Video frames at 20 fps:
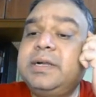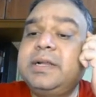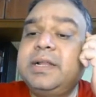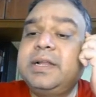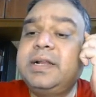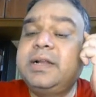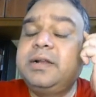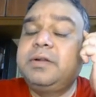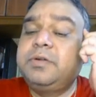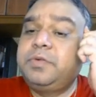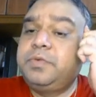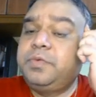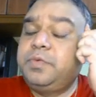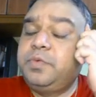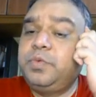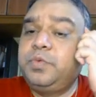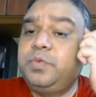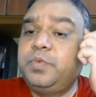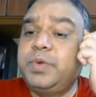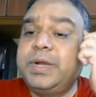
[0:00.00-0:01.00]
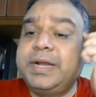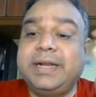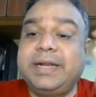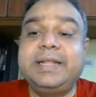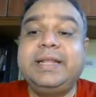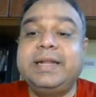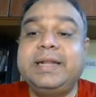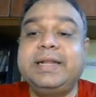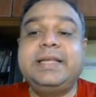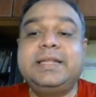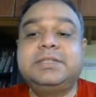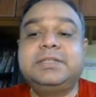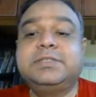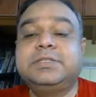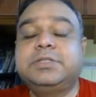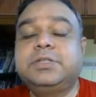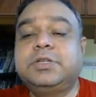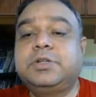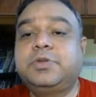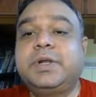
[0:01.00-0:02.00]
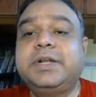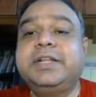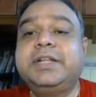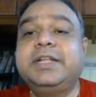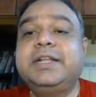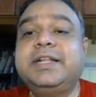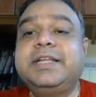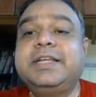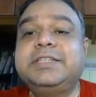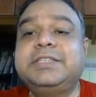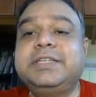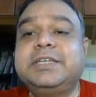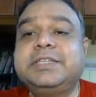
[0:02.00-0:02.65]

10, 20 leads